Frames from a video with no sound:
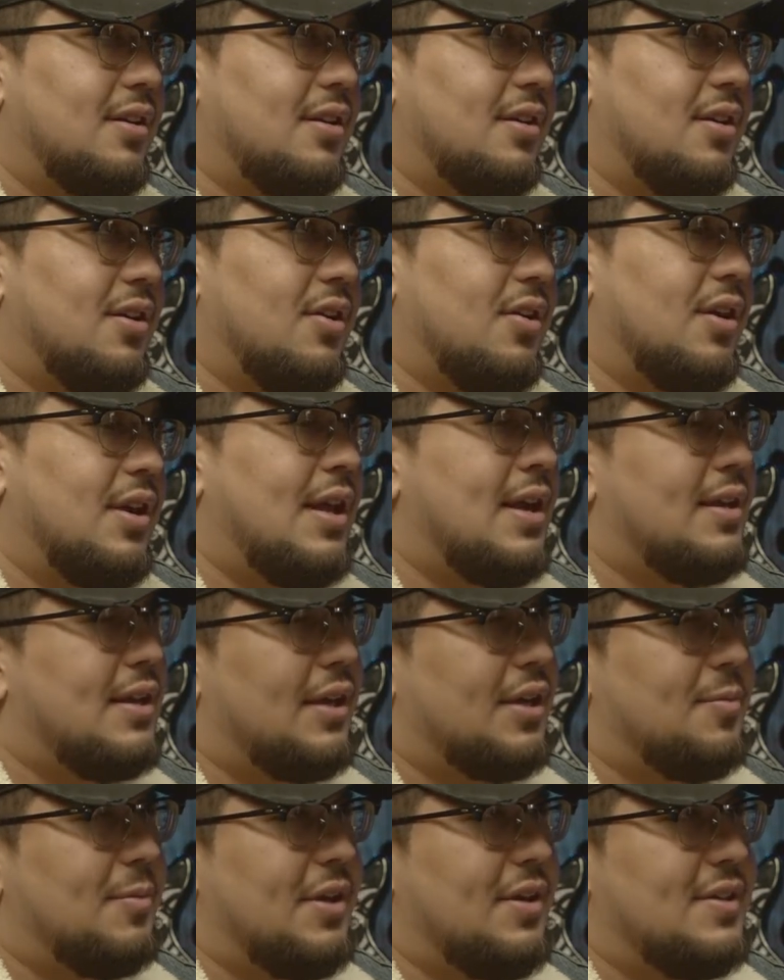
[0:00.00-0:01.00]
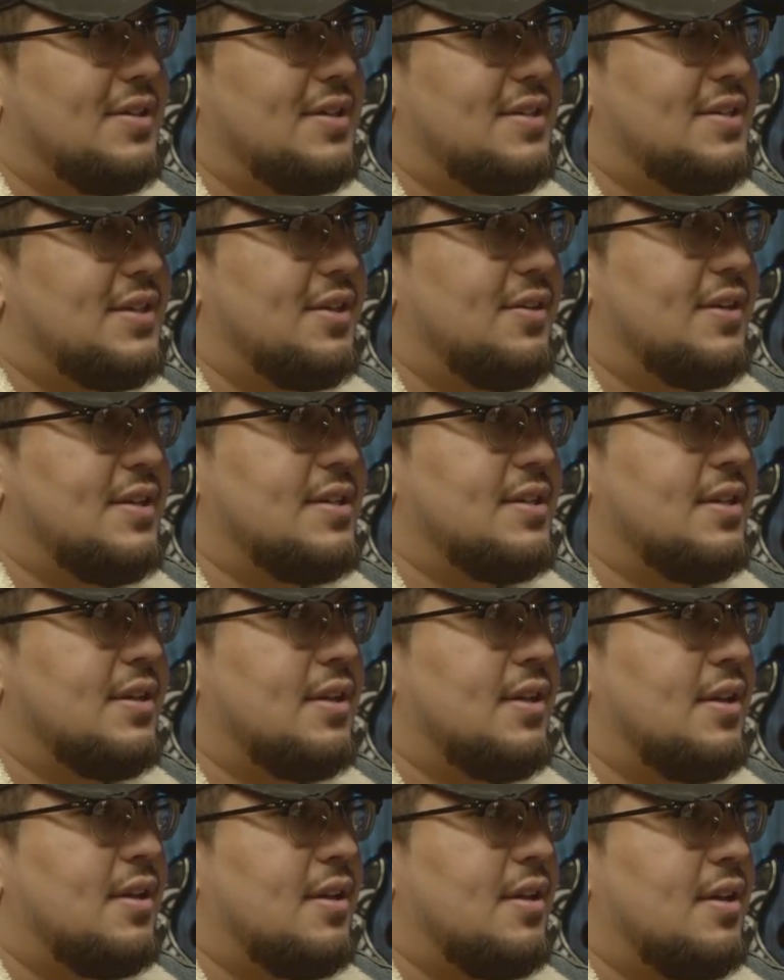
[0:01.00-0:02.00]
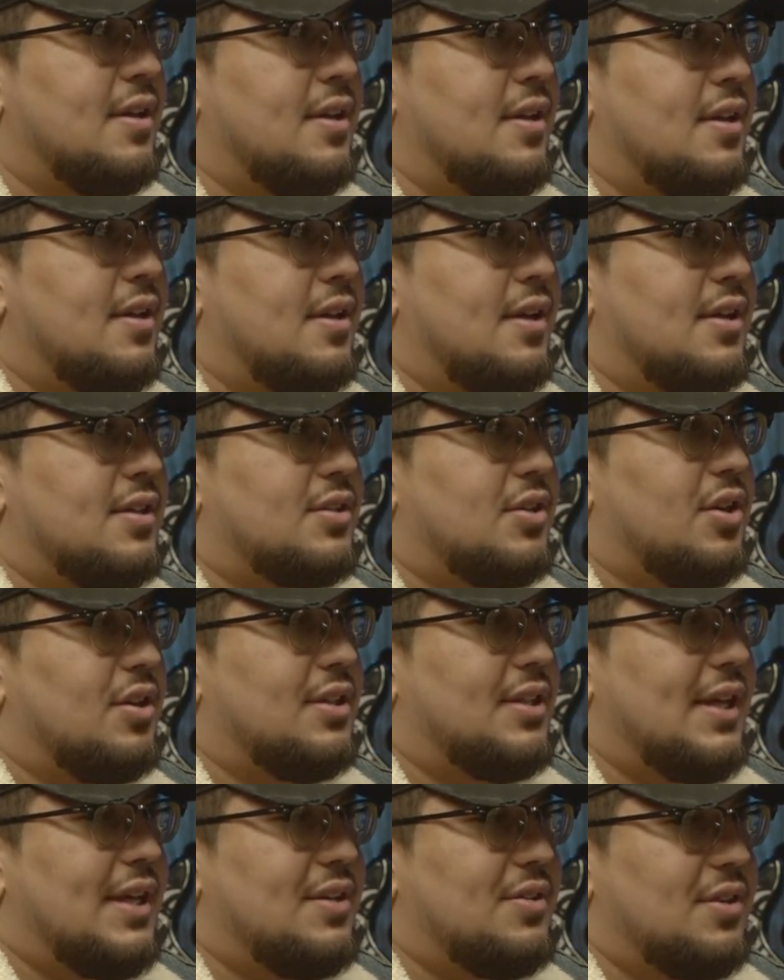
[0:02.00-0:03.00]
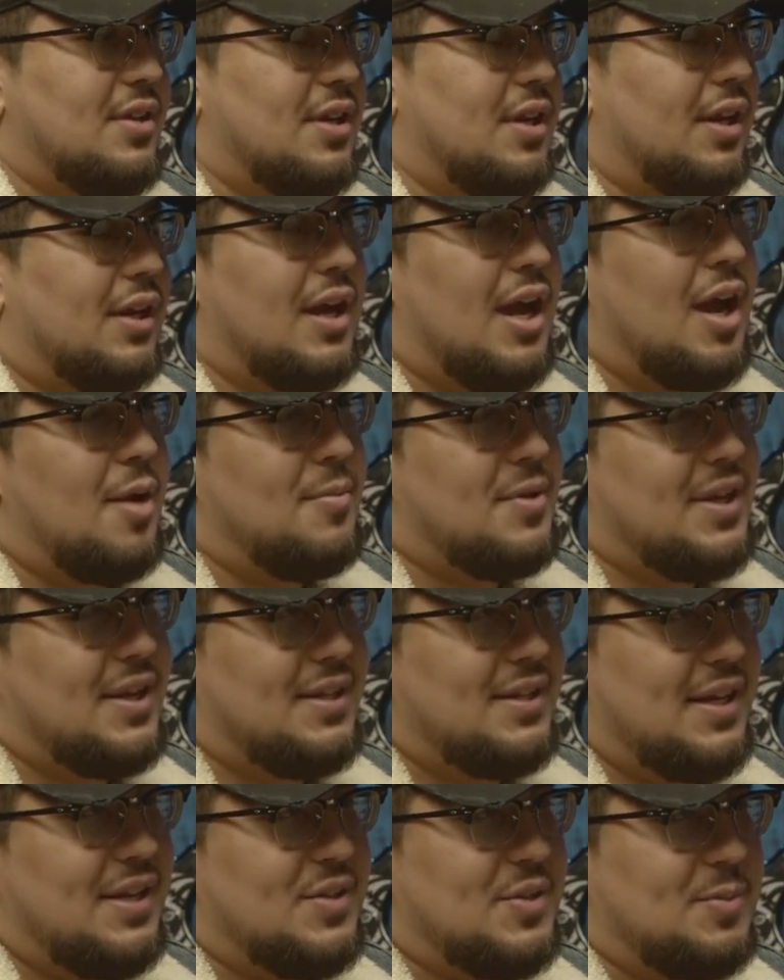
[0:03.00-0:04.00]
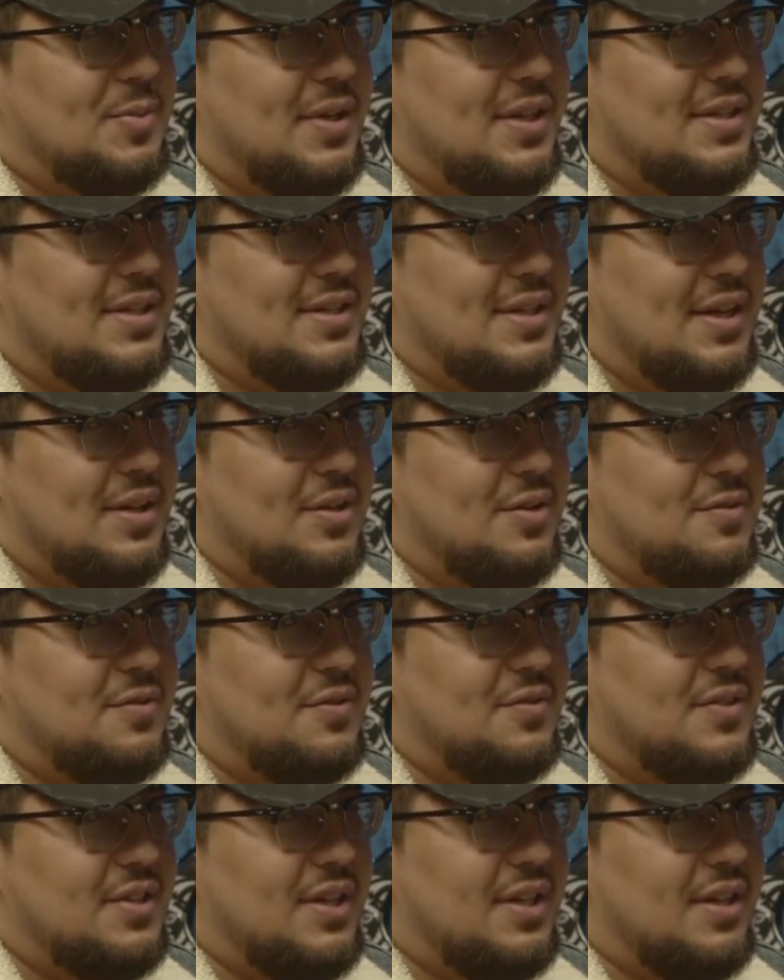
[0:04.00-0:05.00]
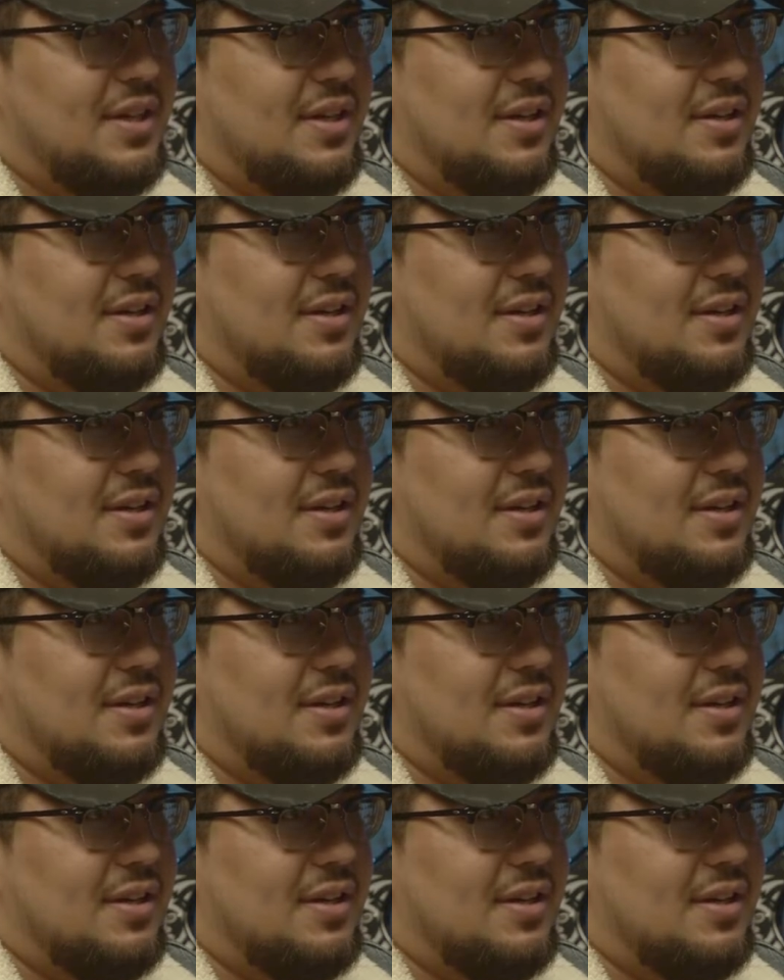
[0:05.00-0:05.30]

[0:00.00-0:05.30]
or not a documentary. It's a series. It's called Comedy in Dangerous Places. I don't know if you've seen it.